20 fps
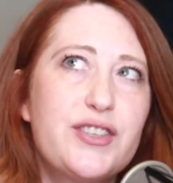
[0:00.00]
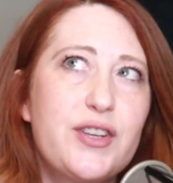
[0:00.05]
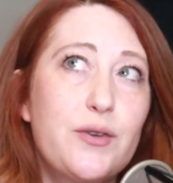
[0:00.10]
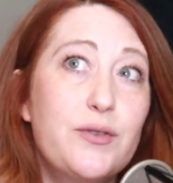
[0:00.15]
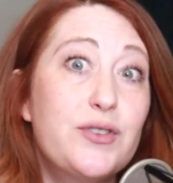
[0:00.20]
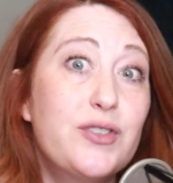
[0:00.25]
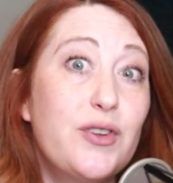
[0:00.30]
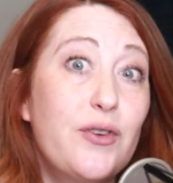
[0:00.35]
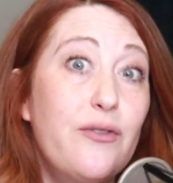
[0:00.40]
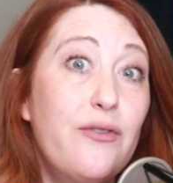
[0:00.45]

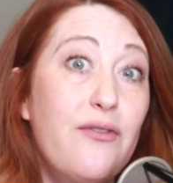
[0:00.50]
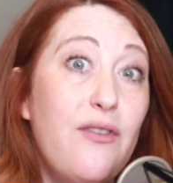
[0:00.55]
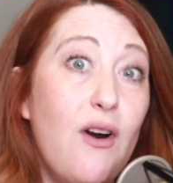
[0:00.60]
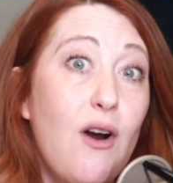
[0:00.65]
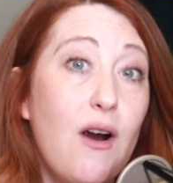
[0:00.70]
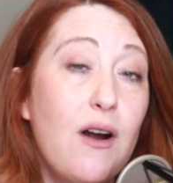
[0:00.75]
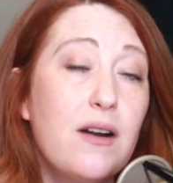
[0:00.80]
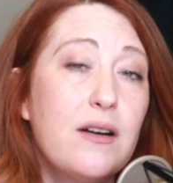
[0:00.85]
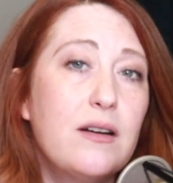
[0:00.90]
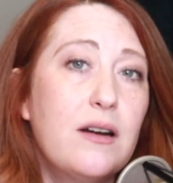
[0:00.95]
so
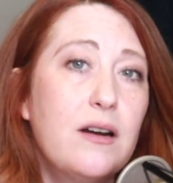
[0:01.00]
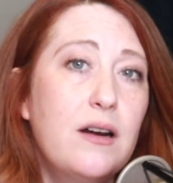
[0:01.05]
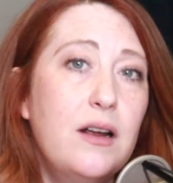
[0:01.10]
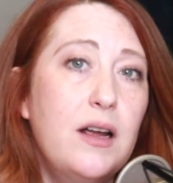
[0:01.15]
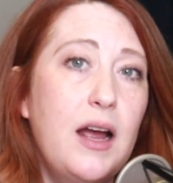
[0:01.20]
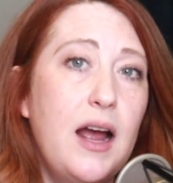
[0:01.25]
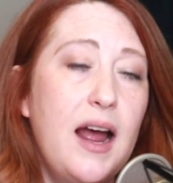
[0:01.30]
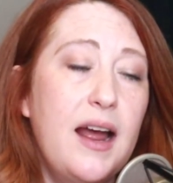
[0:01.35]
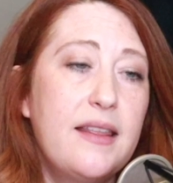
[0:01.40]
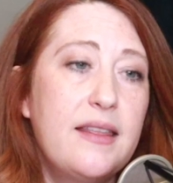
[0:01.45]
far,
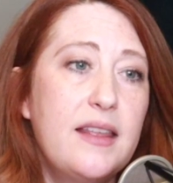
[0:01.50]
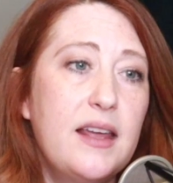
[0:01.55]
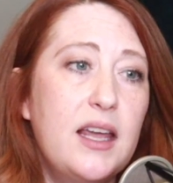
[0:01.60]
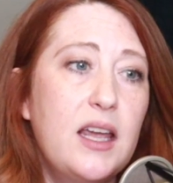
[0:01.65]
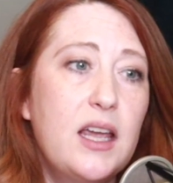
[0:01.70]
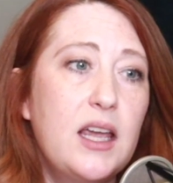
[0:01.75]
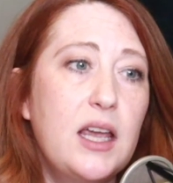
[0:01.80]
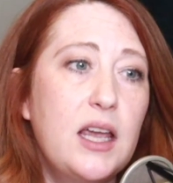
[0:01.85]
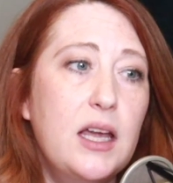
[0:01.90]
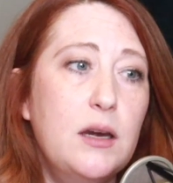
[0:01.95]
I
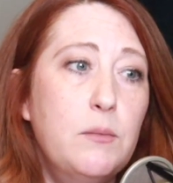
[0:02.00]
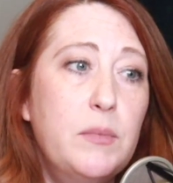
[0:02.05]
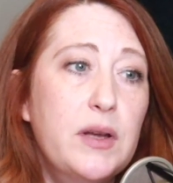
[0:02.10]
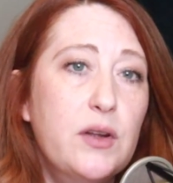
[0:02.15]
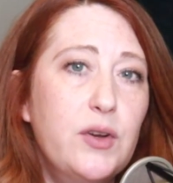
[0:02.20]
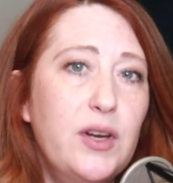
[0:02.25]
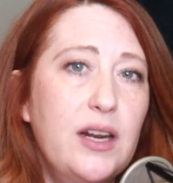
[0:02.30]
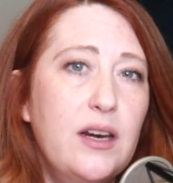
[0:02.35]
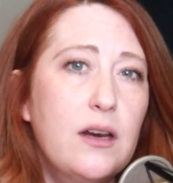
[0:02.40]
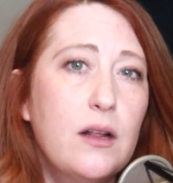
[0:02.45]
think, in
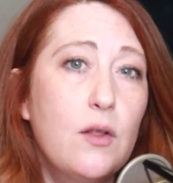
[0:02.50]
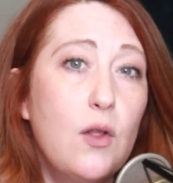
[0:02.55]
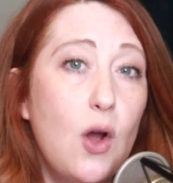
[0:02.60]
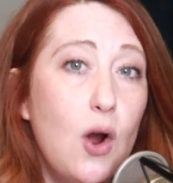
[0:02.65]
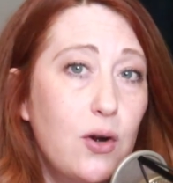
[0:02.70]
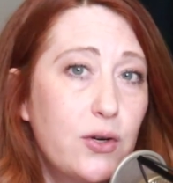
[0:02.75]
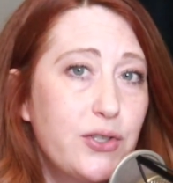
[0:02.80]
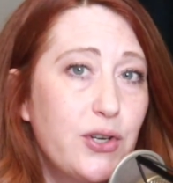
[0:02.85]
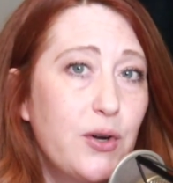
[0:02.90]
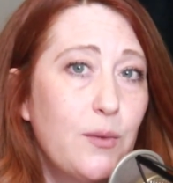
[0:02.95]
building
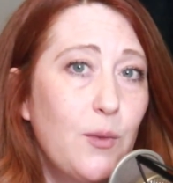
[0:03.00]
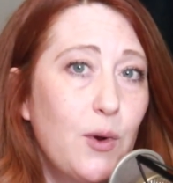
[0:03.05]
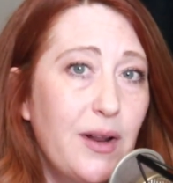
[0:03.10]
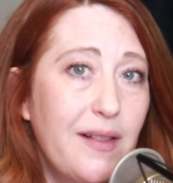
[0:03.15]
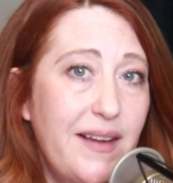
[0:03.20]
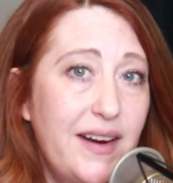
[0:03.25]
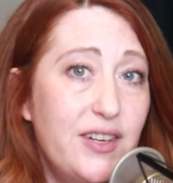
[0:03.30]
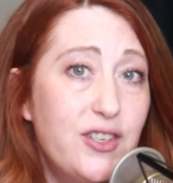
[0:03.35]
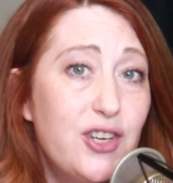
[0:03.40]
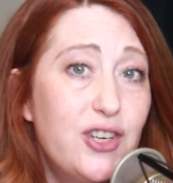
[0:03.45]
long-term
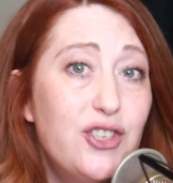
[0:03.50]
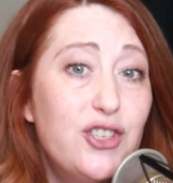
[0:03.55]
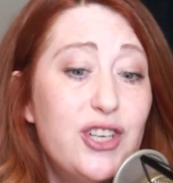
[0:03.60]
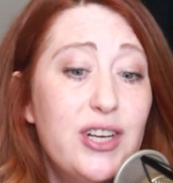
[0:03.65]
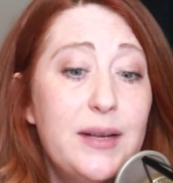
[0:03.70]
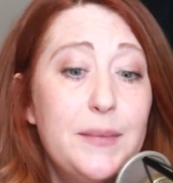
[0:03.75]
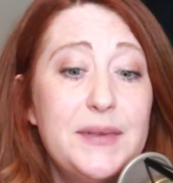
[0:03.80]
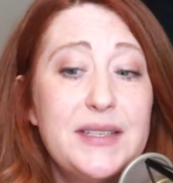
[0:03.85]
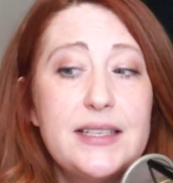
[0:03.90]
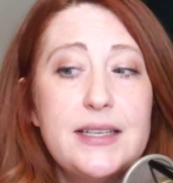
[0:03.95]

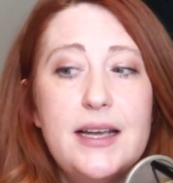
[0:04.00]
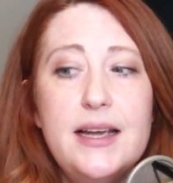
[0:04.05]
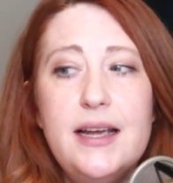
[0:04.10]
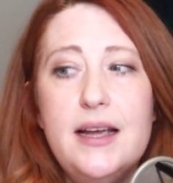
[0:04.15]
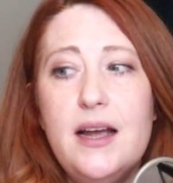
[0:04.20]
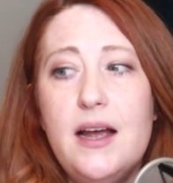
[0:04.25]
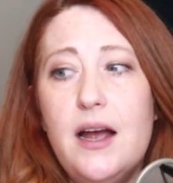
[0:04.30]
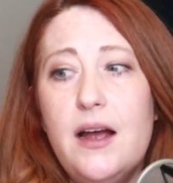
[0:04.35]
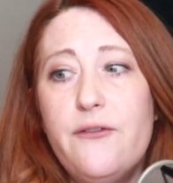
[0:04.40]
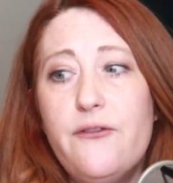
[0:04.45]
relationships
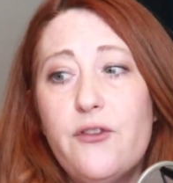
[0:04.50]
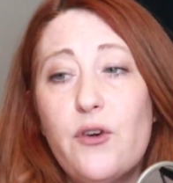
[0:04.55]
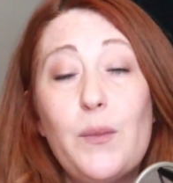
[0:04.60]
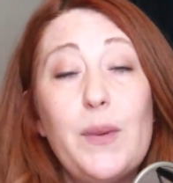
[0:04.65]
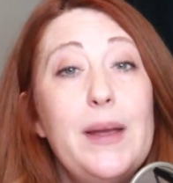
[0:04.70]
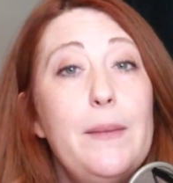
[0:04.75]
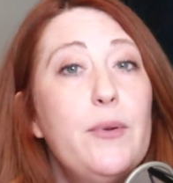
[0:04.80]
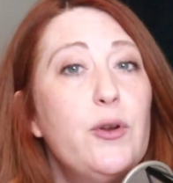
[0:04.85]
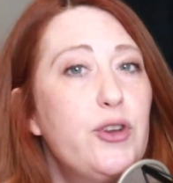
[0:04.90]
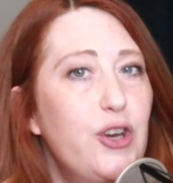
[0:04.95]
for
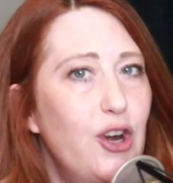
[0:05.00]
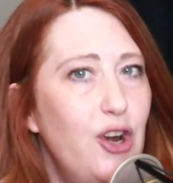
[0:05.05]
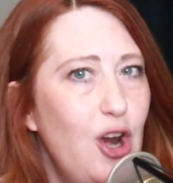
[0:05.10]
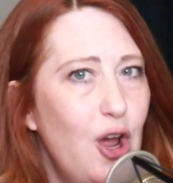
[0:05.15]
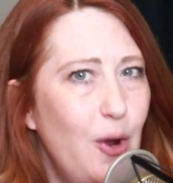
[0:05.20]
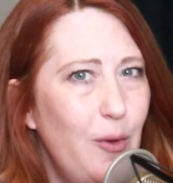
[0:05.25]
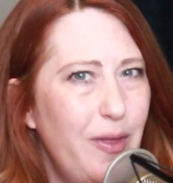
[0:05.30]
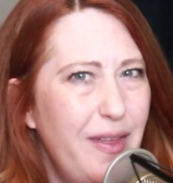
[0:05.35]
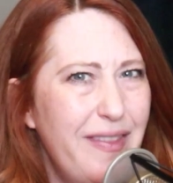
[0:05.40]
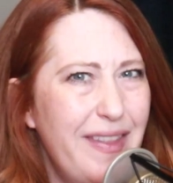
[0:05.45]
people to
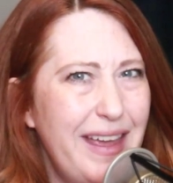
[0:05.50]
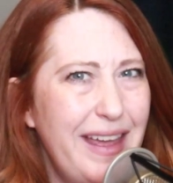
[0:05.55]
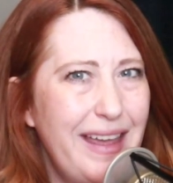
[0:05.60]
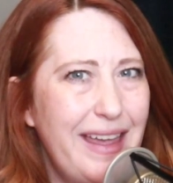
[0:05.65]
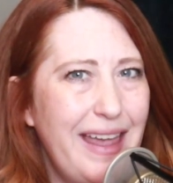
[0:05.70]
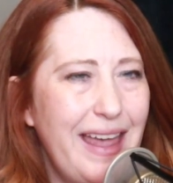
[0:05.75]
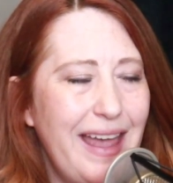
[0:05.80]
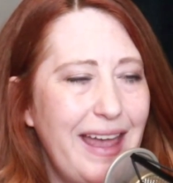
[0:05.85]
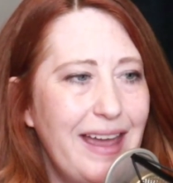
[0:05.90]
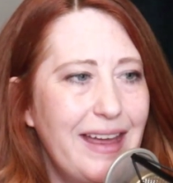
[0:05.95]
know that they
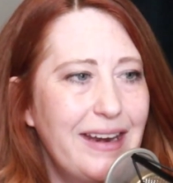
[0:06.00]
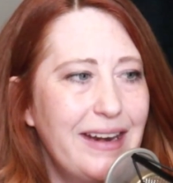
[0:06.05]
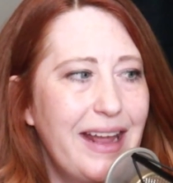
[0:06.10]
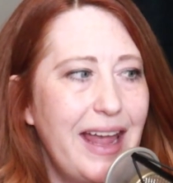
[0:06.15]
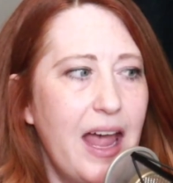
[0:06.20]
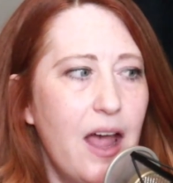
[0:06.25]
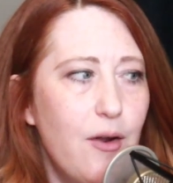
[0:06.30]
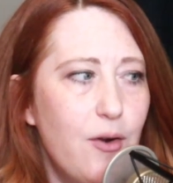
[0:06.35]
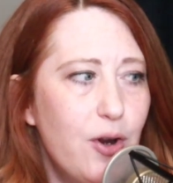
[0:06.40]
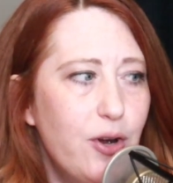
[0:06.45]
can
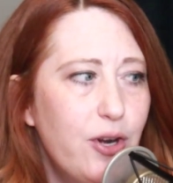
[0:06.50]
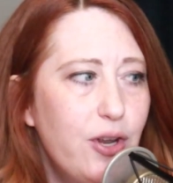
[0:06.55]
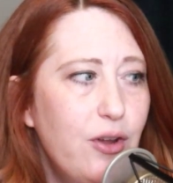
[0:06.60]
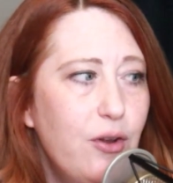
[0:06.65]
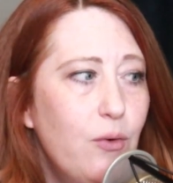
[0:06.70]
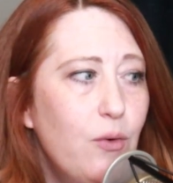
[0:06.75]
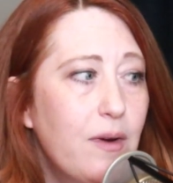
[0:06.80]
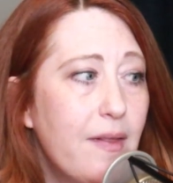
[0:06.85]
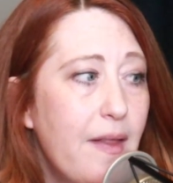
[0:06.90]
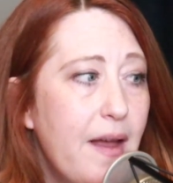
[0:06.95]
count on
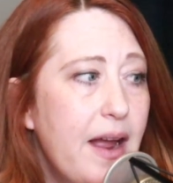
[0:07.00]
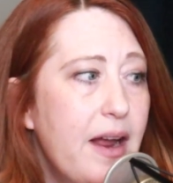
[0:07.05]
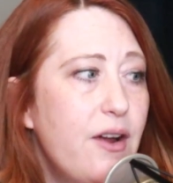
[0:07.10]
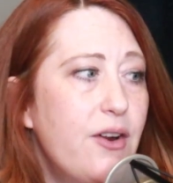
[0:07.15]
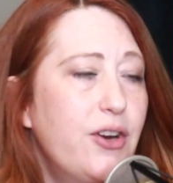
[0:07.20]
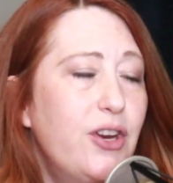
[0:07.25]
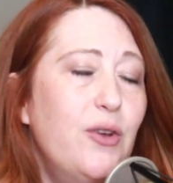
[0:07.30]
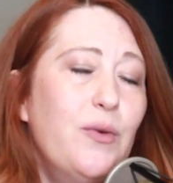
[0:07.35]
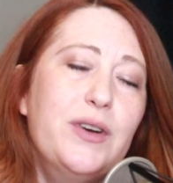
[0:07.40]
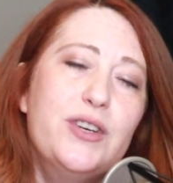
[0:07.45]
you, rely
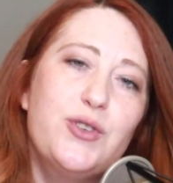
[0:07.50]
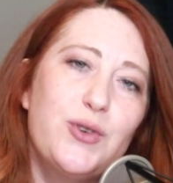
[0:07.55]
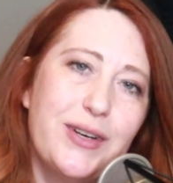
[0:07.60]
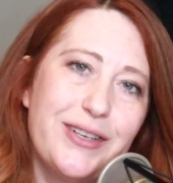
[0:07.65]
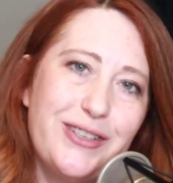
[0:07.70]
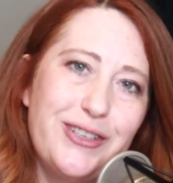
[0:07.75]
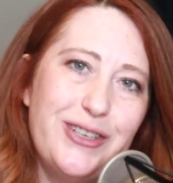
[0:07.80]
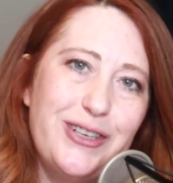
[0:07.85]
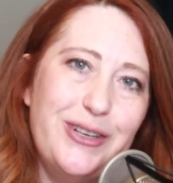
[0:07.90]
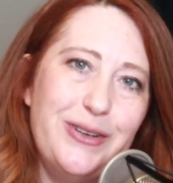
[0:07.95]
on you, and
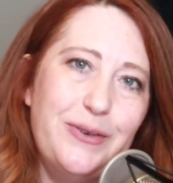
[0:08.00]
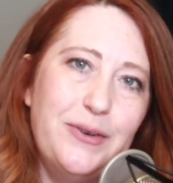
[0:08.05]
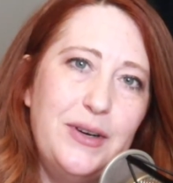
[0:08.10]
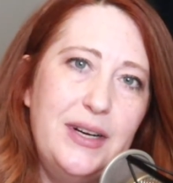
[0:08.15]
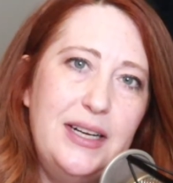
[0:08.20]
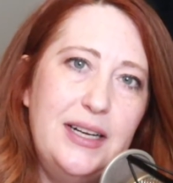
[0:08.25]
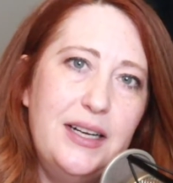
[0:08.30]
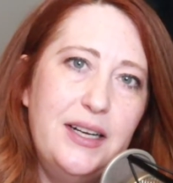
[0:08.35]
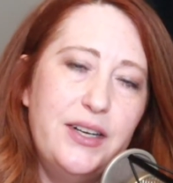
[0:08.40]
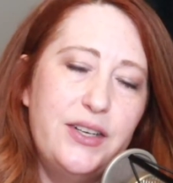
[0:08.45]
trust you
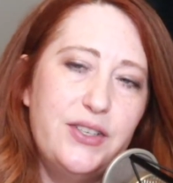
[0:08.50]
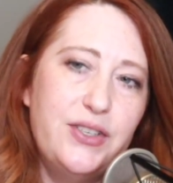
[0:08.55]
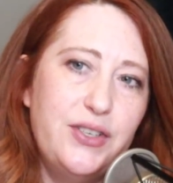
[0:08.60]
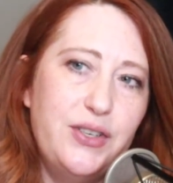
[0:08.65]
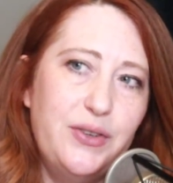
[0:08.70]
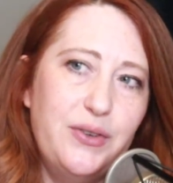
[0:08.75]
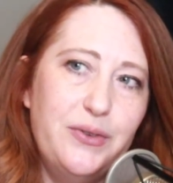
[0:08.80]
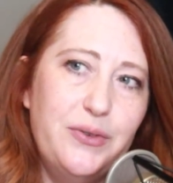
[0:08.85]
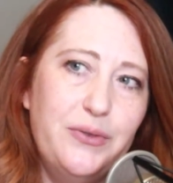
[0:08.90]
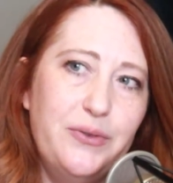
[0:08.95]

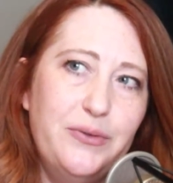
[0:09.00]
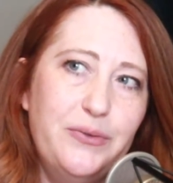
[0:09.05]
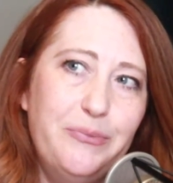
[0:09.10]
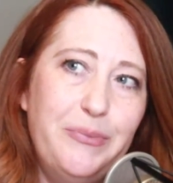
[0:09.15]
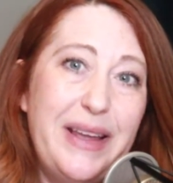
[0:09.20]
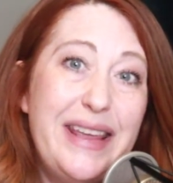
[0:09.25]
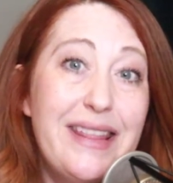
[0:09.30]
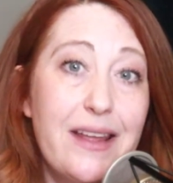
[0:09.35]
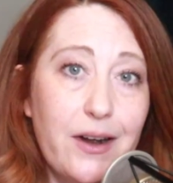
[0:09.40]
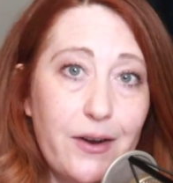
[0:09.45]
to
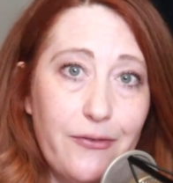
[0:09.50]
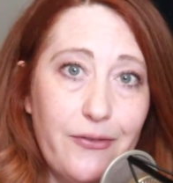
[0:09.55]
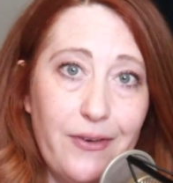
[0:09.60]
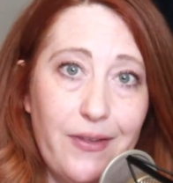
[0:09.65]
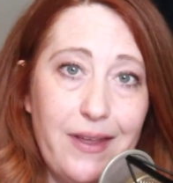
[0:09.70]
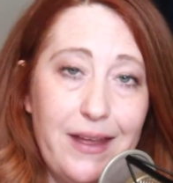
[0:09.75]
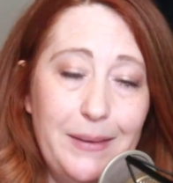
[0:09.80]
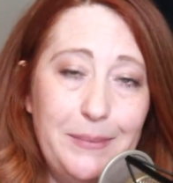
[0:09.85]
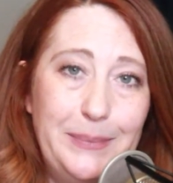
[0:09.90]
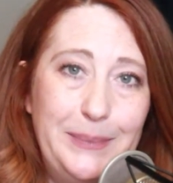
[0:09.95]
be there for
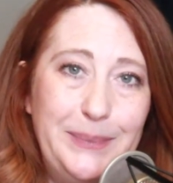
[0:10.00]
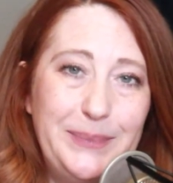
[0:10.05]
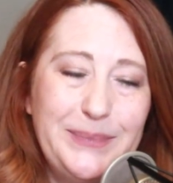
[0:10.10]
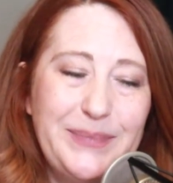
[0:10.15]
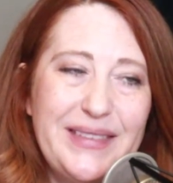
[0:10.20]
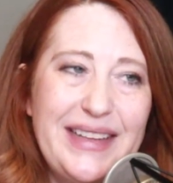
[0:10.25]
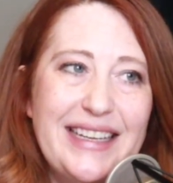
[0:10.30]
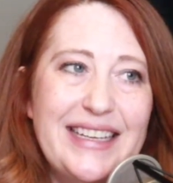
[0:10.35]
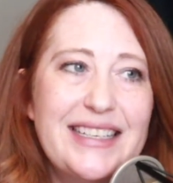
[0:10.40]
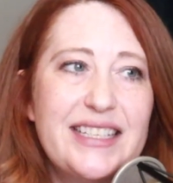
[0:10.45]
them.
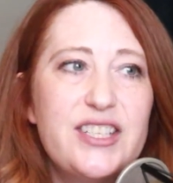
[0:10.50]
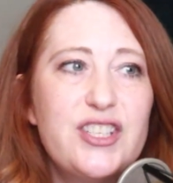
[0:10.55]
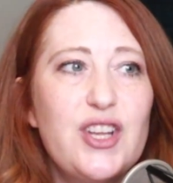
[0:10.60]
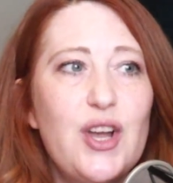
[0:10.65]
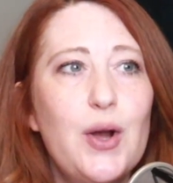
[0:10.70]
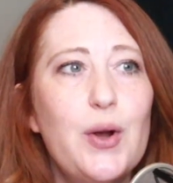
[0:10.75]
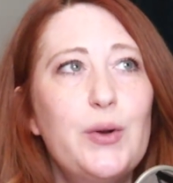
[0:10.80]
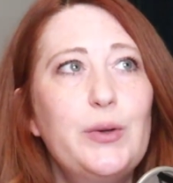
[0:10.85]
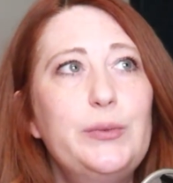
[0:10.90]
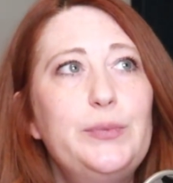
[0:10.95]

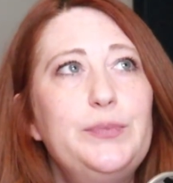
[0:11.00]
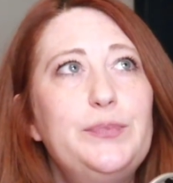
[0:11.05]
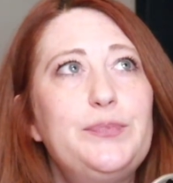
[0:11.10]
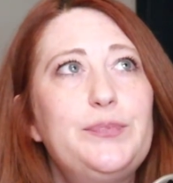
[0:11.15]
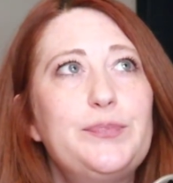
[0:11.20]
So,